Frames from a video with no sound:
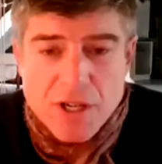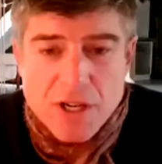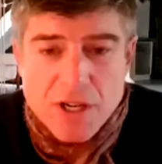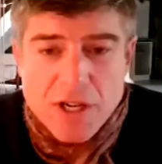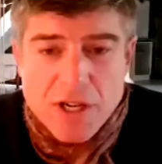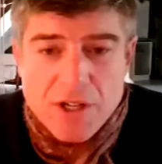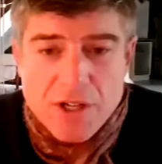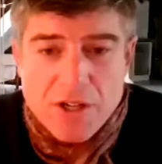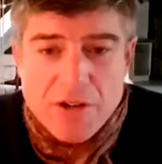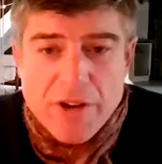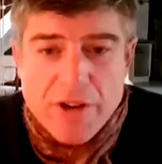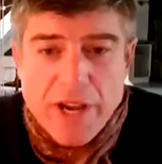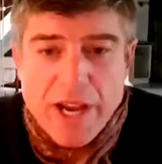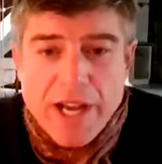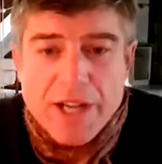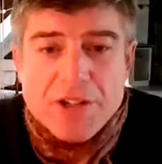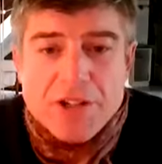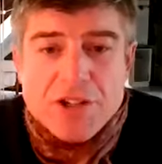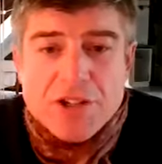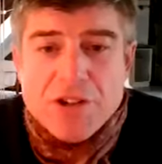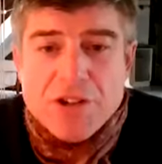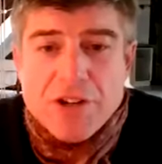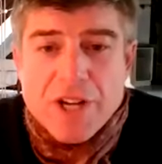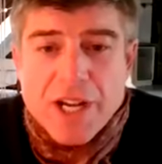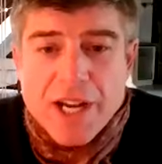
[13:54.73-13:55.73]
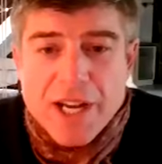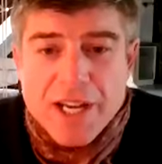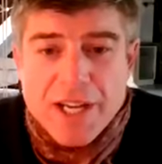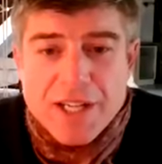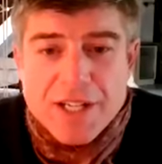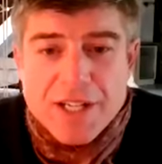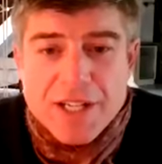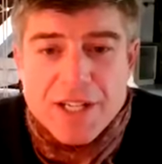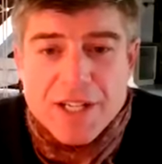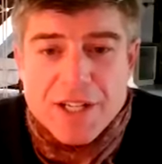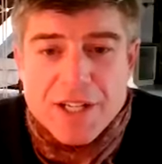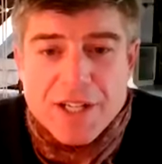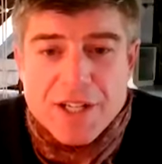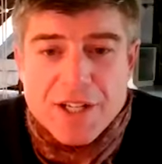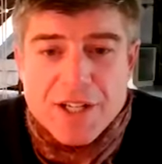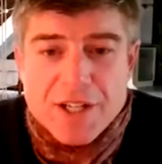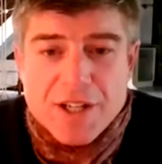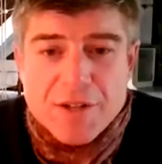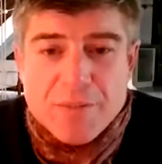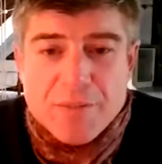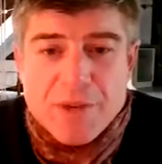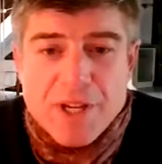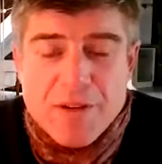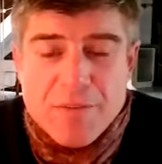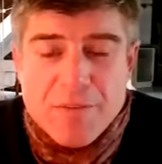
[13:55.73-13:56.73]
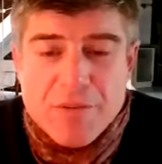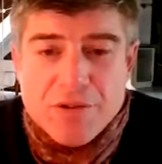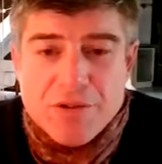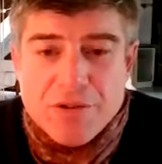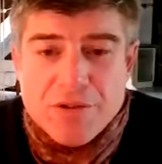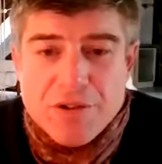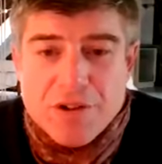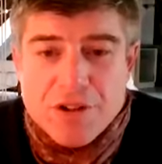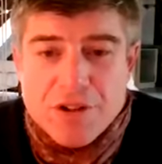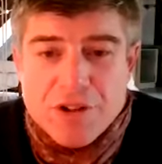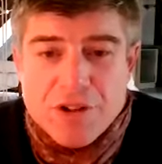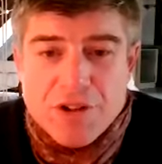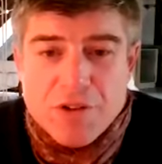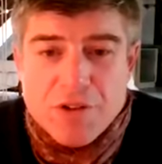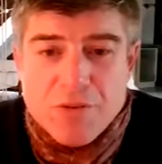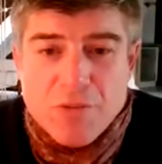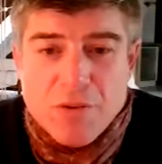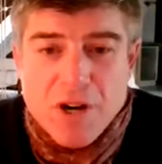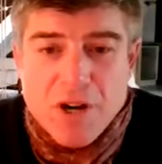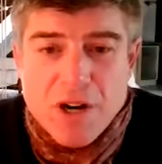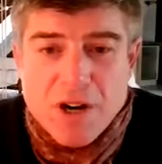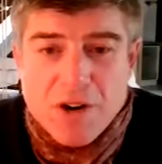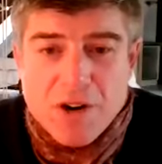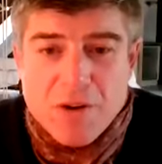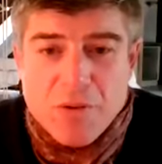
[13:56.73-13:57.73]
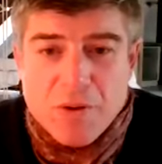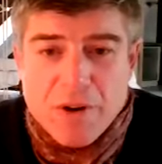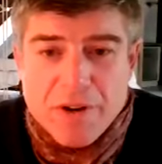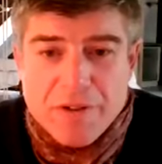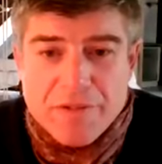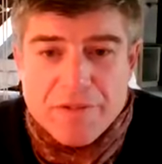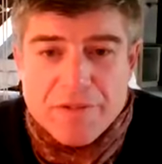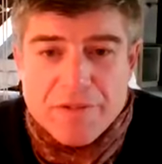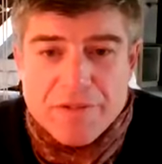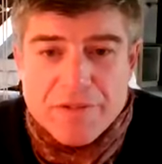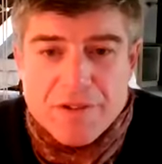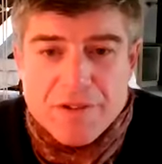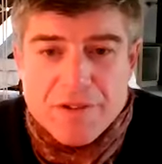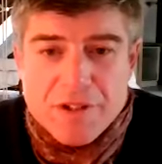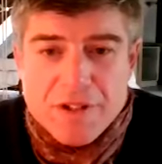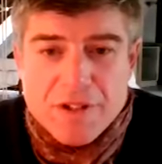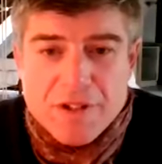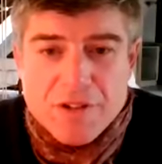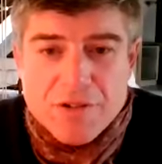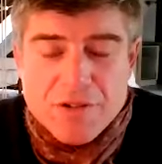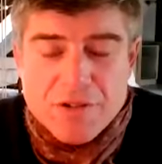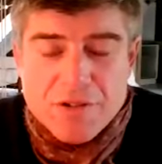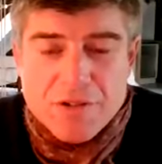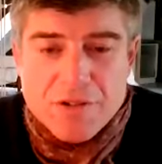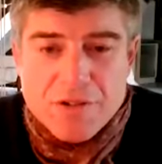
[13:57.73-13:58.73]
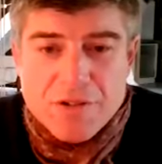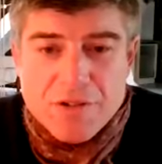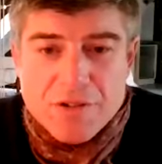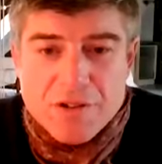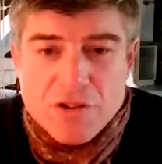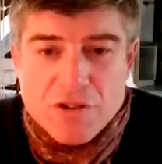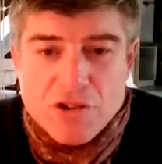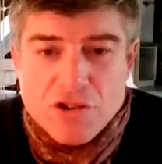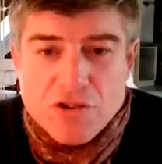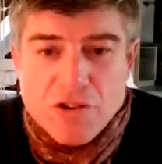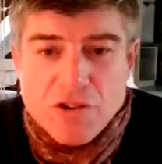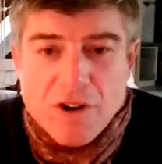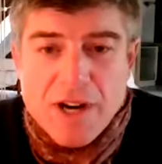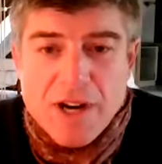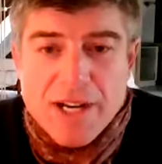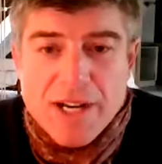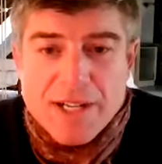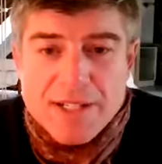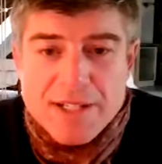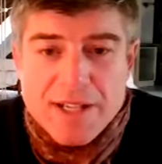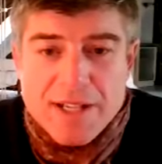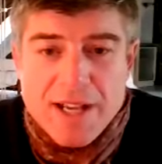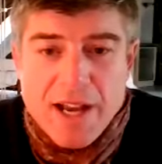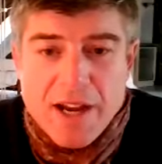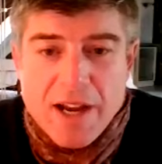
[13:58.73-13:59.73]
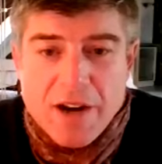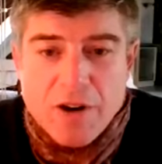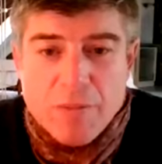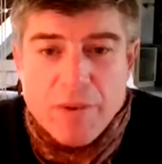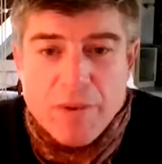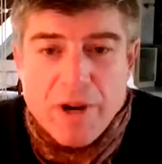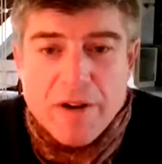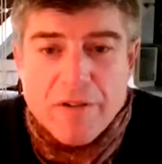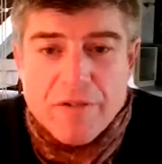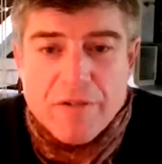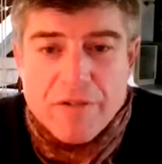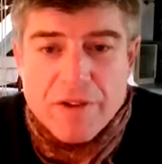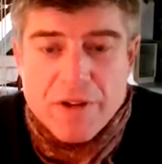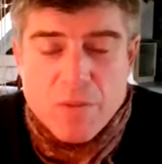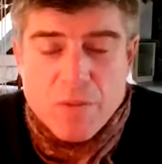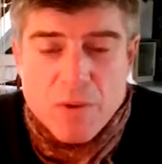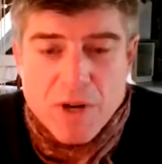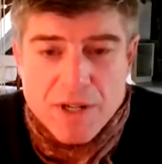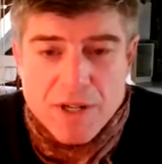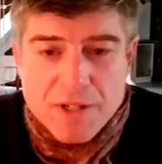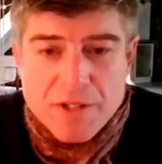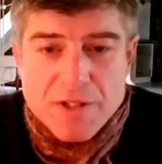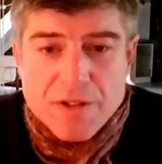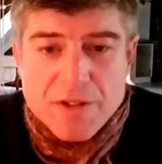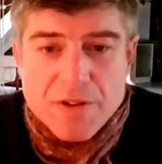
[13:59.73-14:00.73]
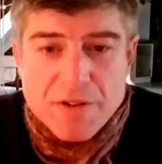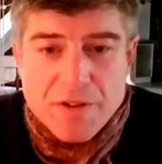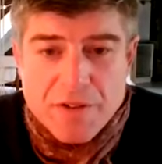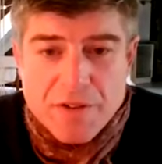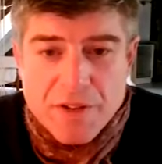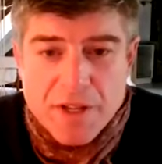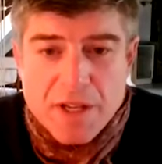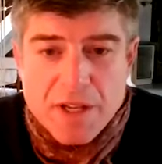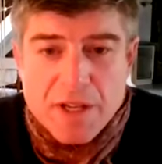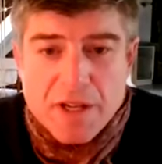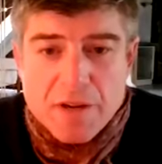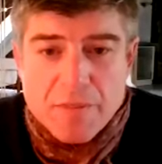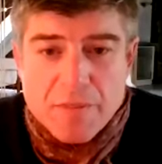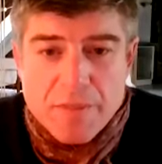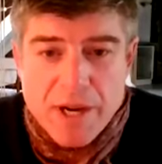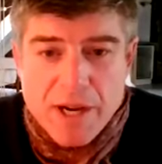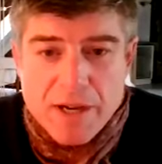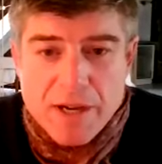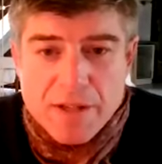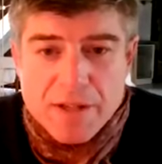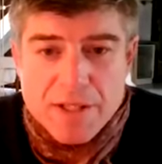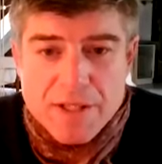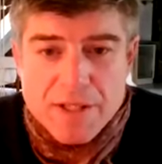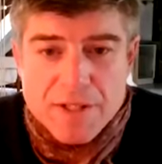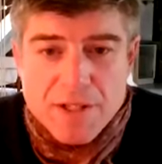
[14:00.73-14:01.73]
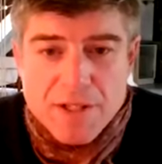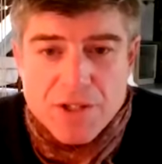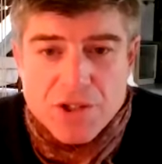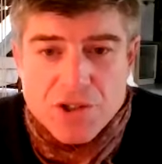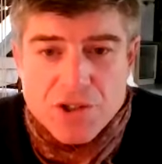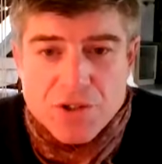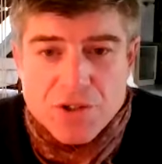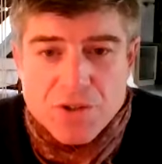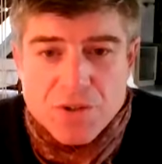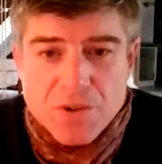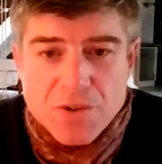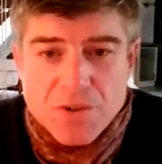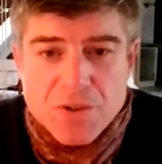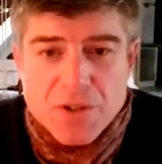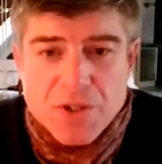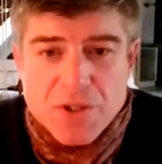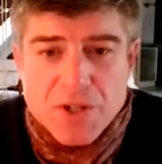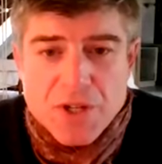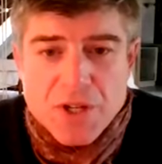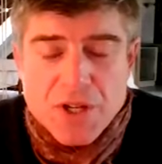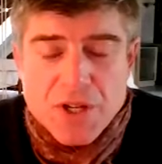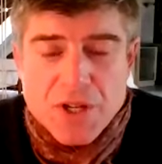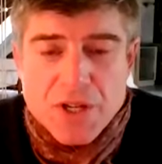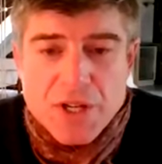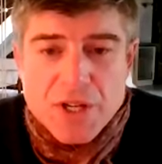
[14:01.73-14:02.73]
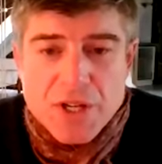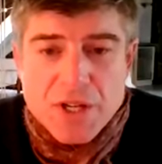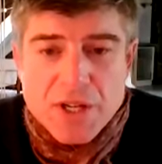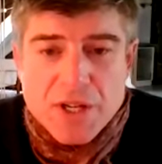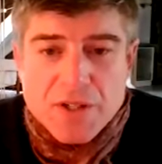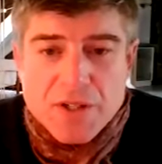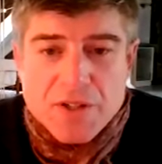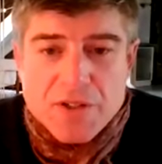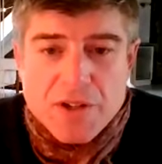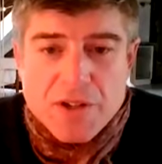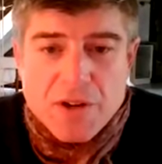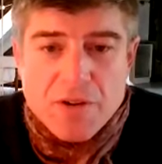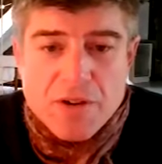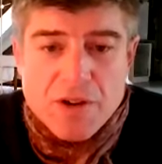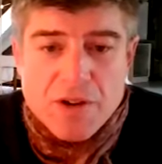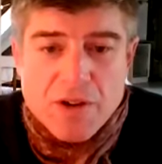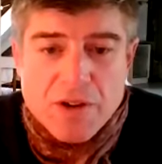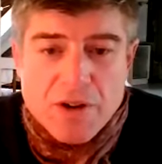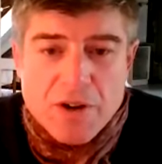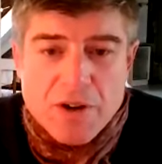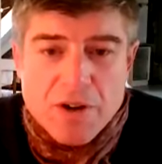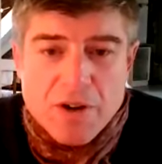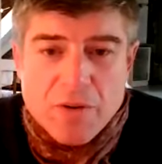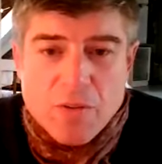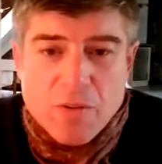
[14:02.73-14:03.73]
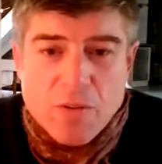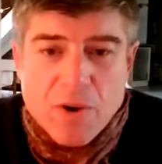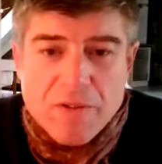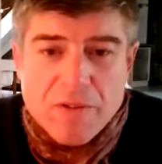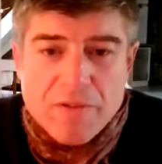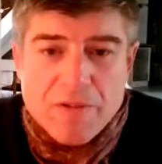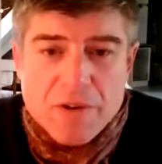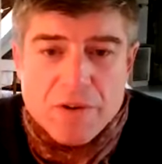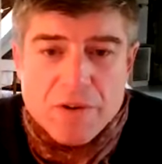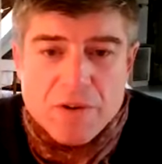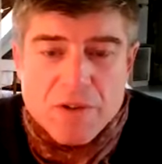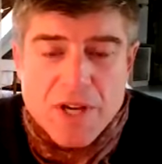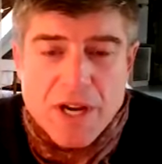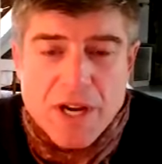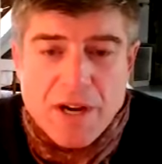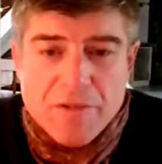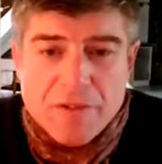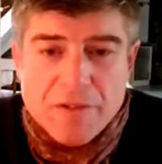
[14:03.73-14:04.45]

and you educate the people that you work with, that you're trying to help everyone to think about these issues so that one feels